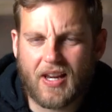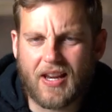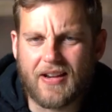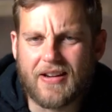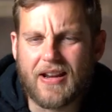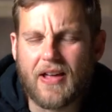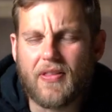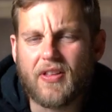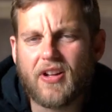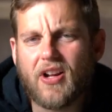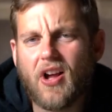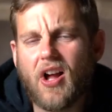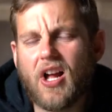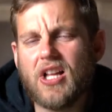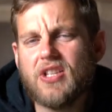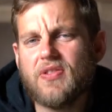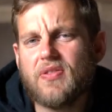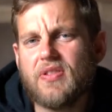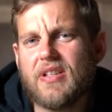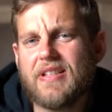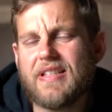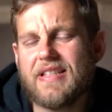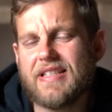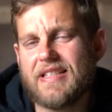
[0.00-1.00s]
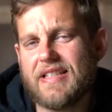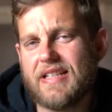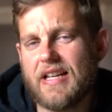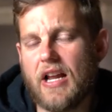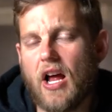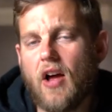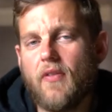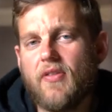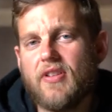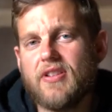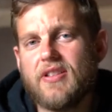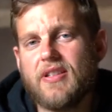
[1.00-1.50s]
Now, the cons for this is it
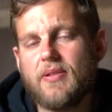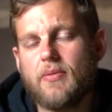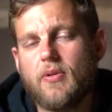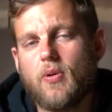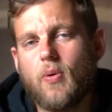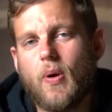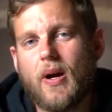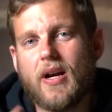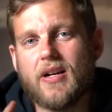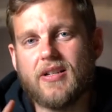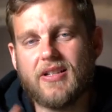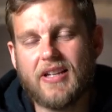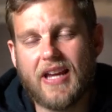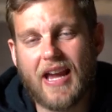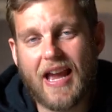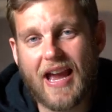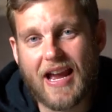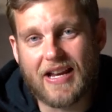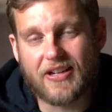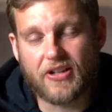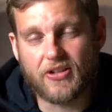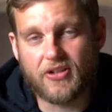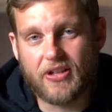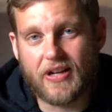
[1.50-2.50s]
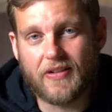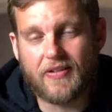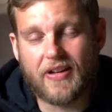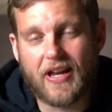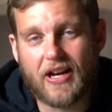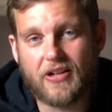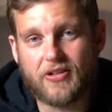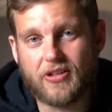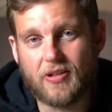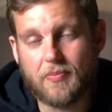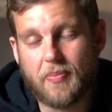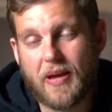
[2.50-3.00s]
obviously requires cash because you have to
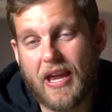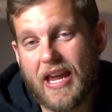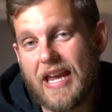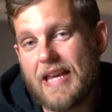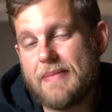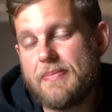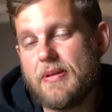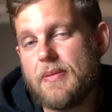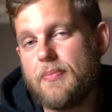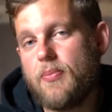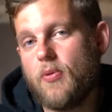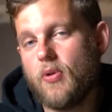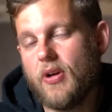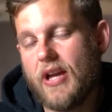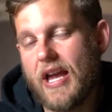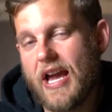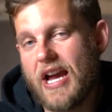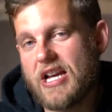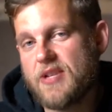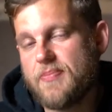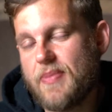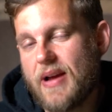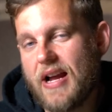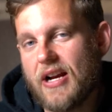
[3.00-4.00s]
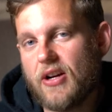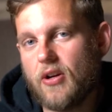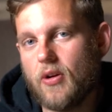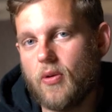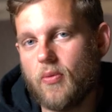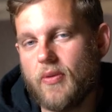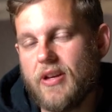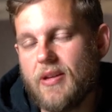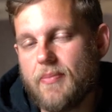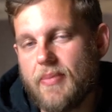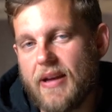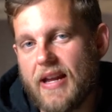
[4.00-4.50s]
actually pay people cash back or
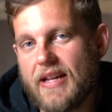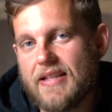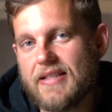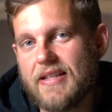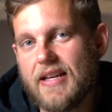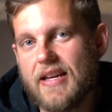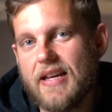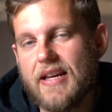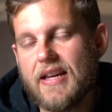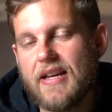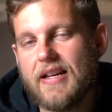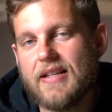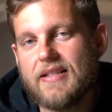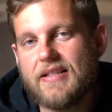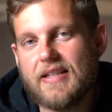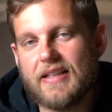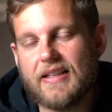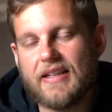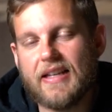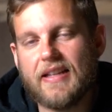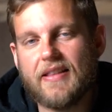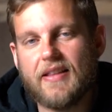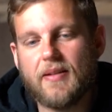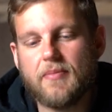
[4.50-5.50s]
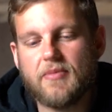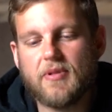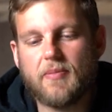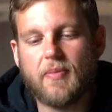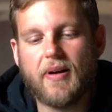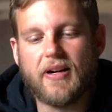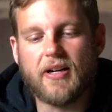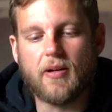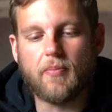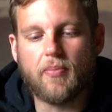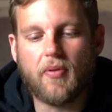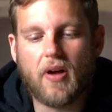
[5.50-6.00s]
rebates to get them to
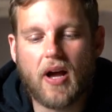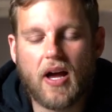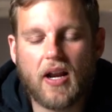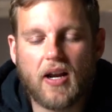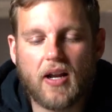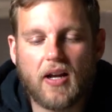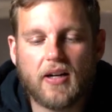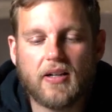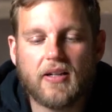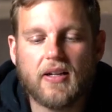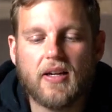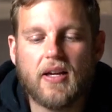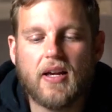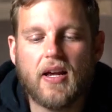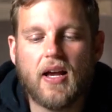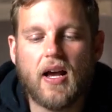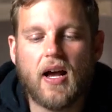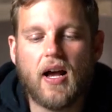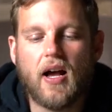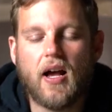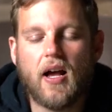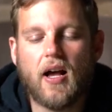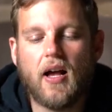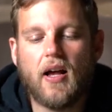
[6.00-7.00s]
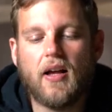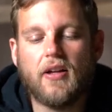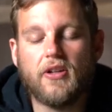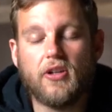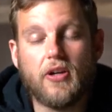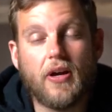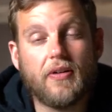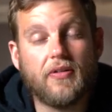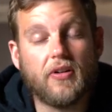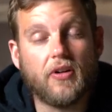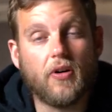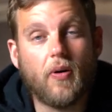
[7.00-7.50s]
buy your product.
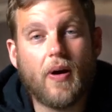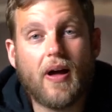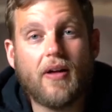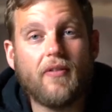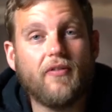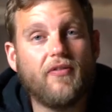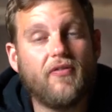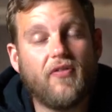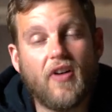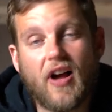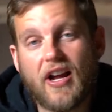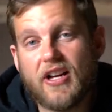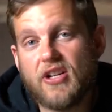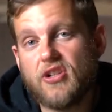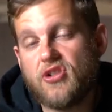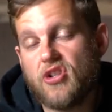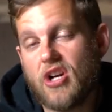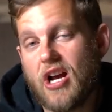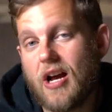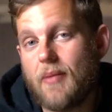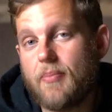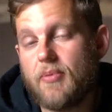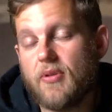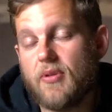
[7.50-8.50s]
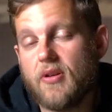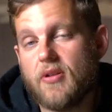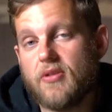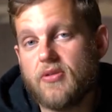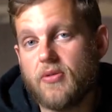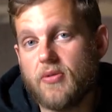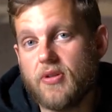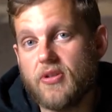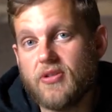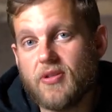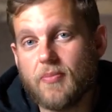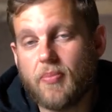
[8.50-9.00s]
You have to go out and find shoppers
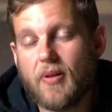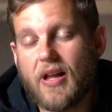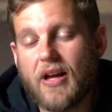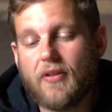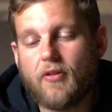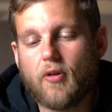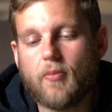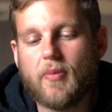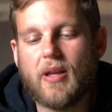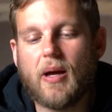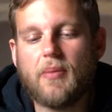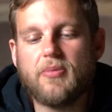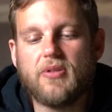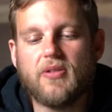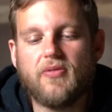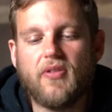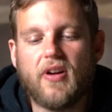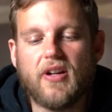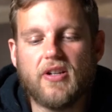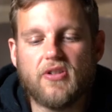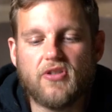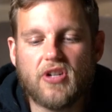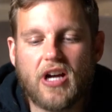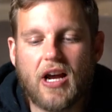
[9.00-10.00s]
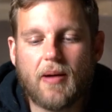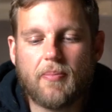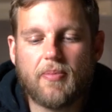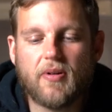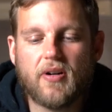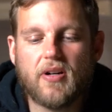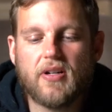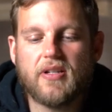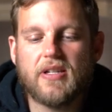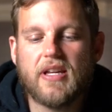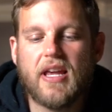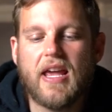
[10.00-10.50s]
or use a platform that helps you find
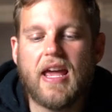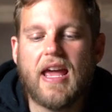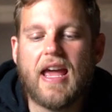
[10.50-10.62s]
shoppers.